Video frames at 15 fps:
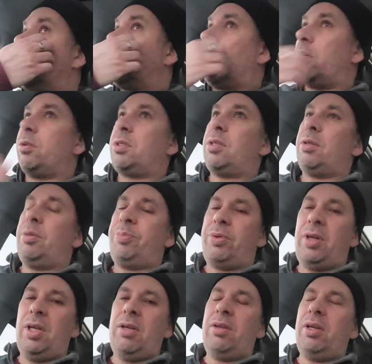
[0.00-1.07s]
So it's a
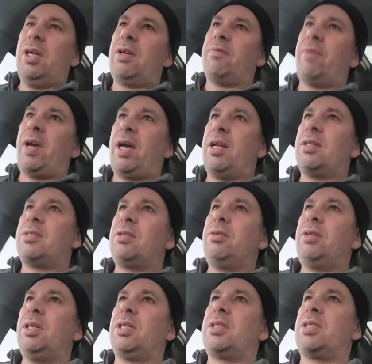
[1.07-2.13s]
pretty unique event. It's a
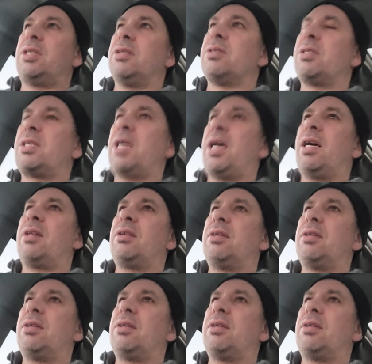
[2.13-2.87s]
unique skill set.